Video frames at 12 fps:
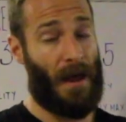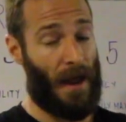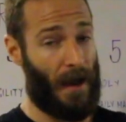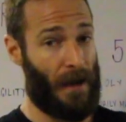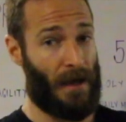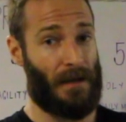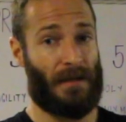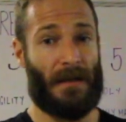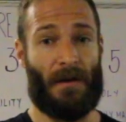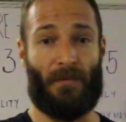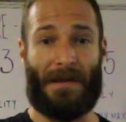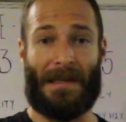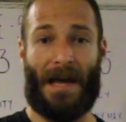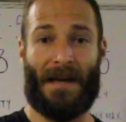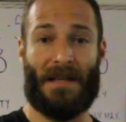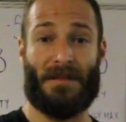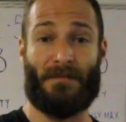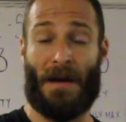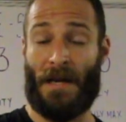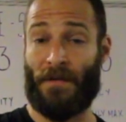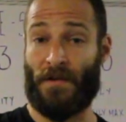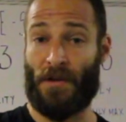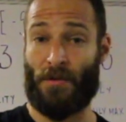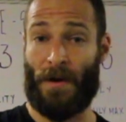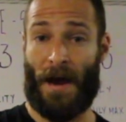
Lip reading: and we'd like as many of you